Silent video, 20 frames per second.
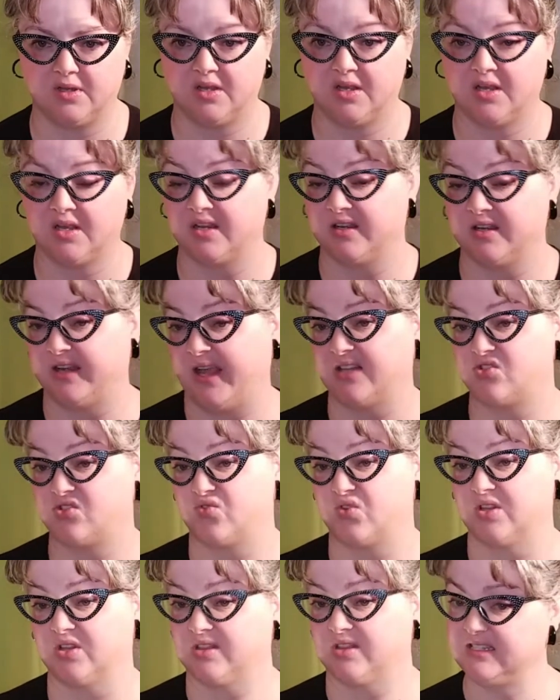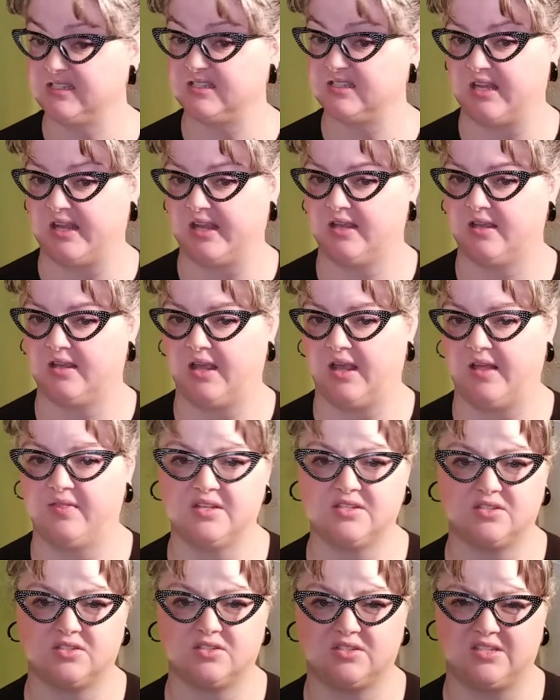Naturalistic in
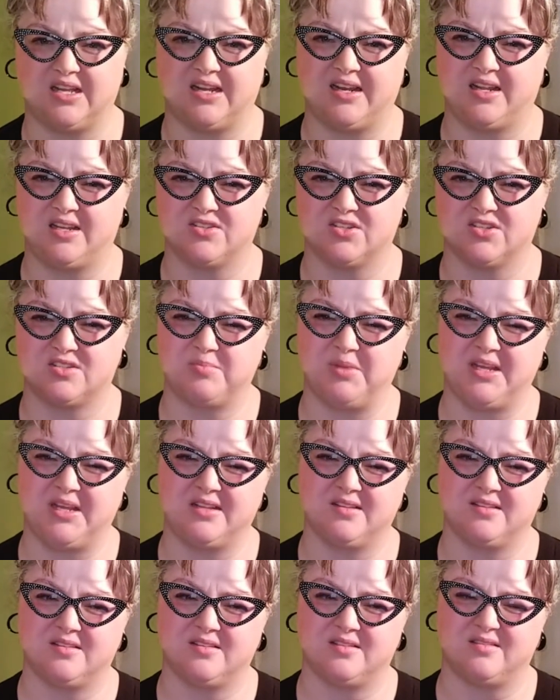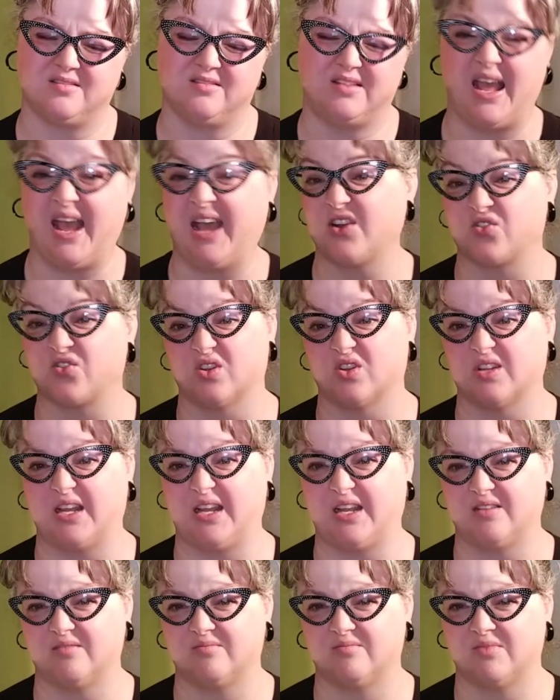this setting just means
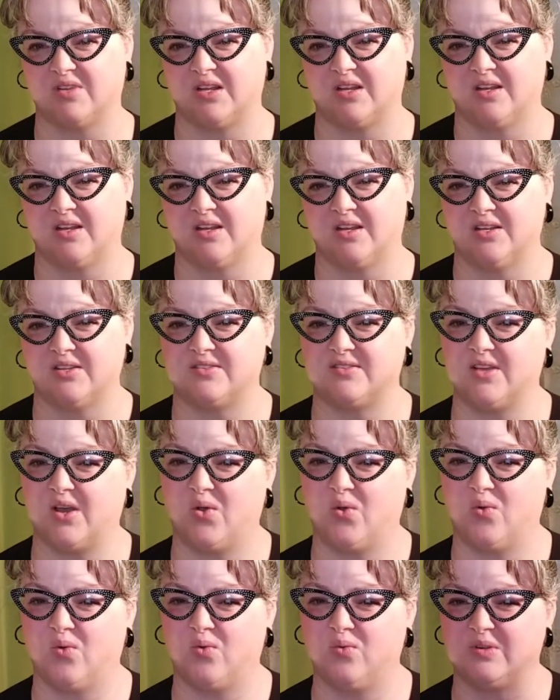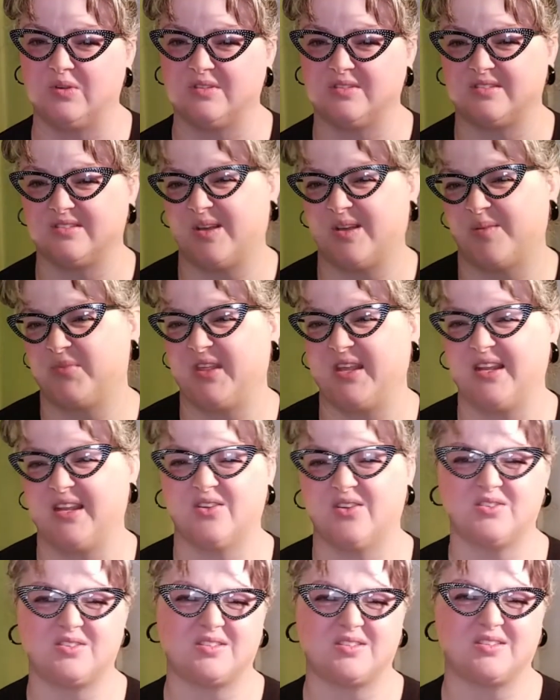naturally. So, something
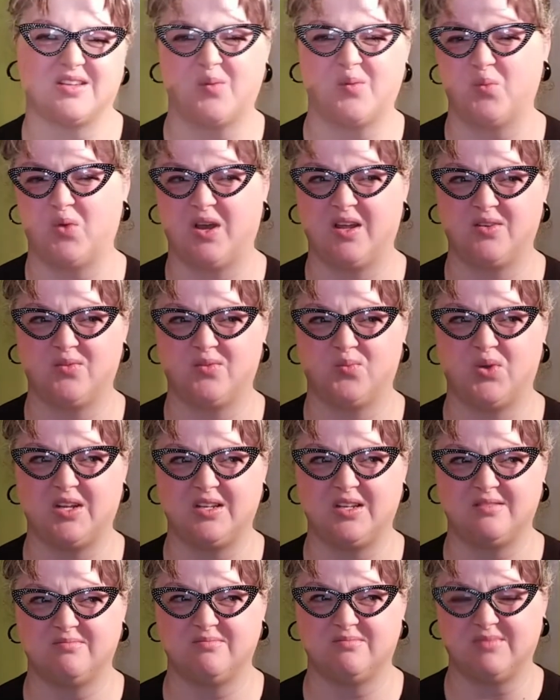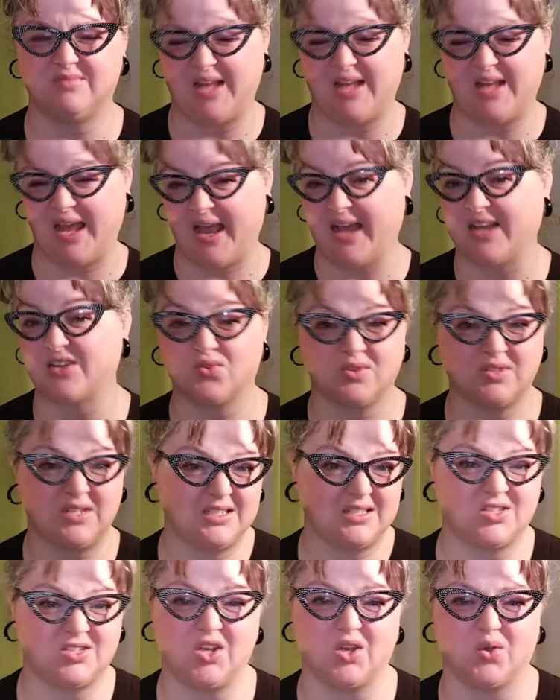or someone would naturally
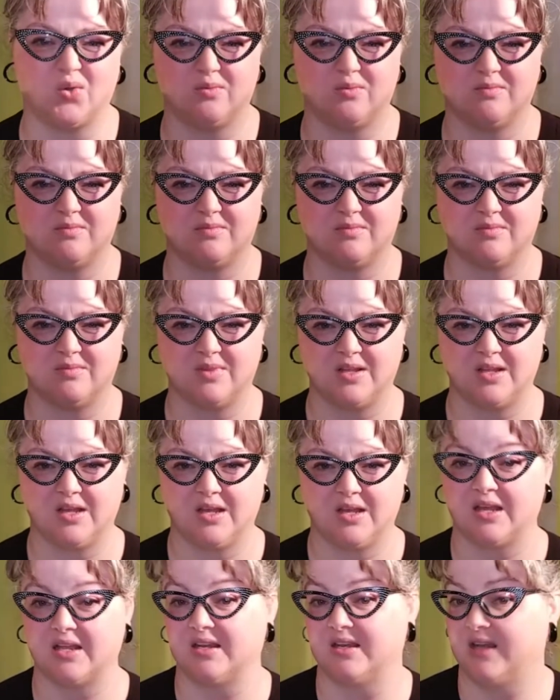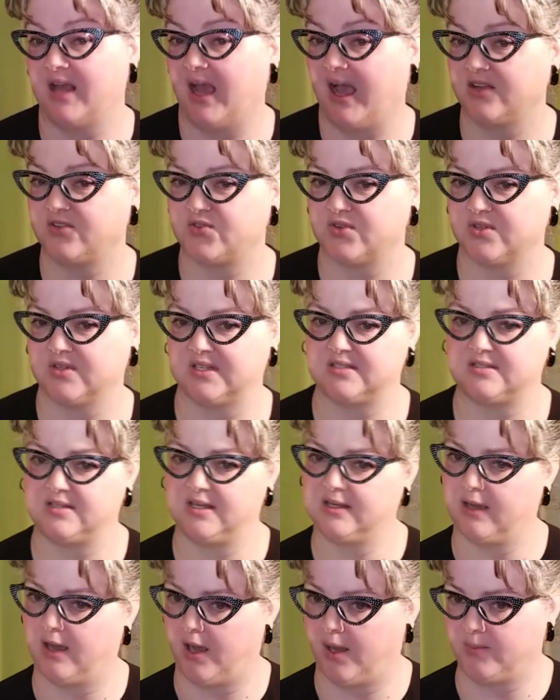do.
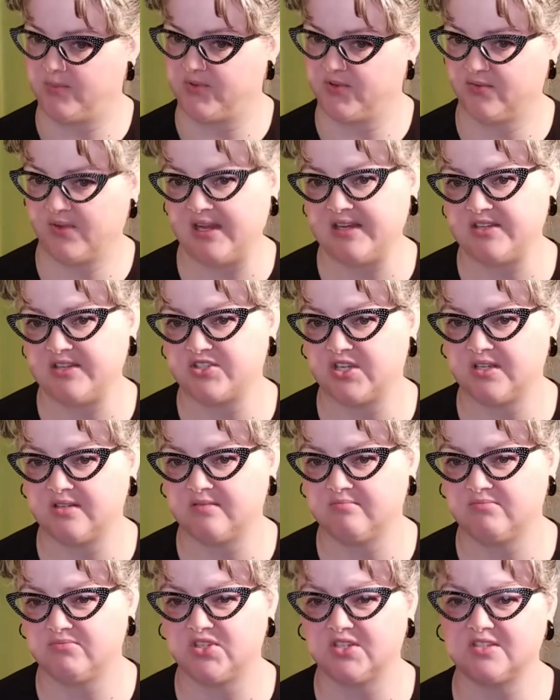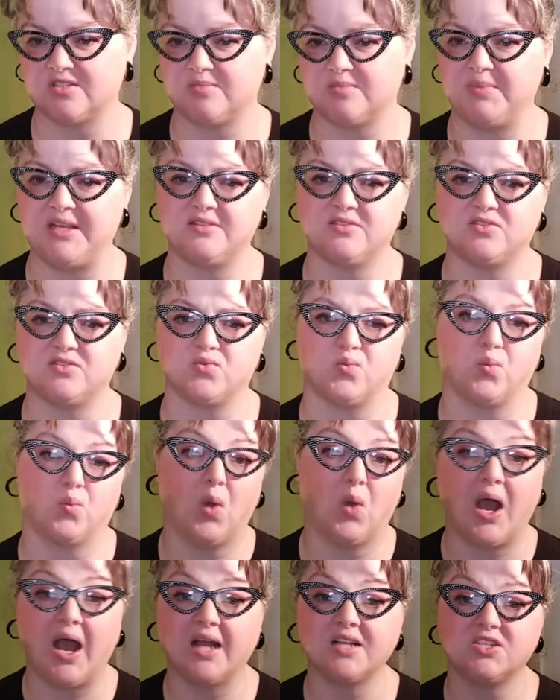Naturalistic observation just means
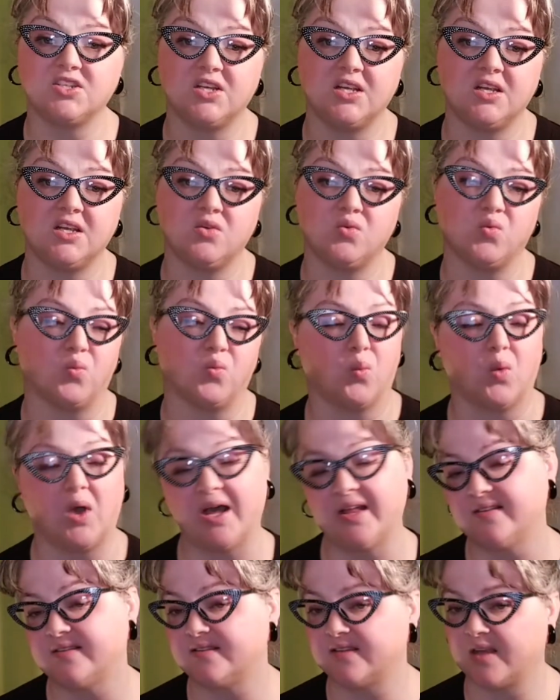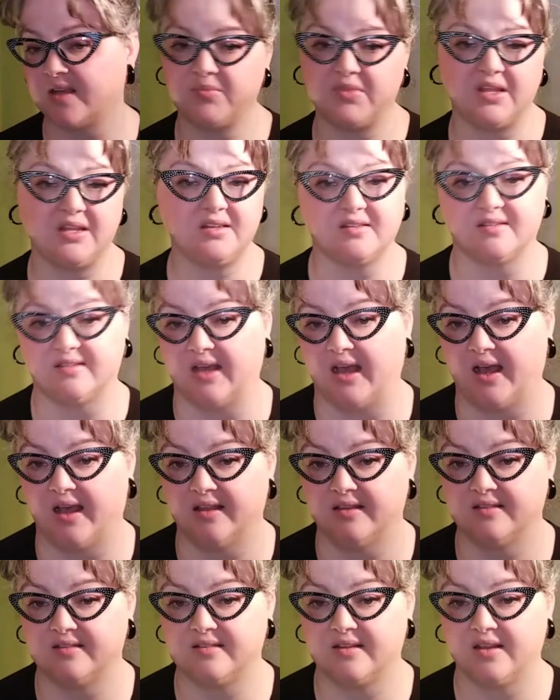watching what something does